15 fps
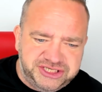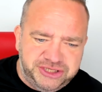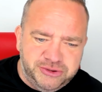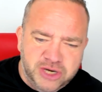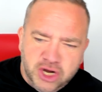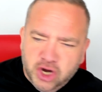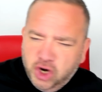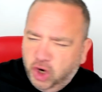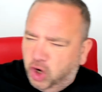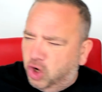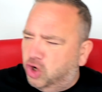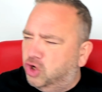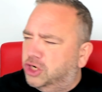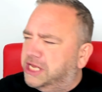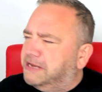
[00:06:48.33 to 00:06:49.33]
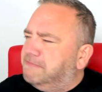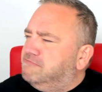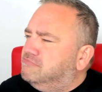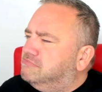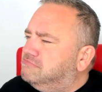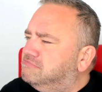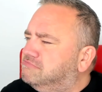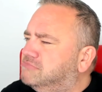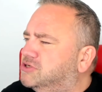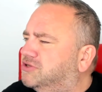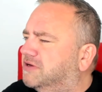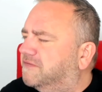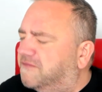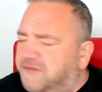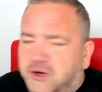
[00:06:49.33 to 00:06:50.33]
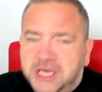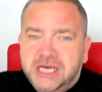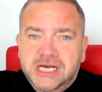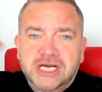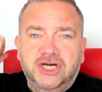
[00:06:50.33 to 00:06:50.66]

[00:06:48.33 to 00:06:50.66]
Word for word: you. Holy motherfucker.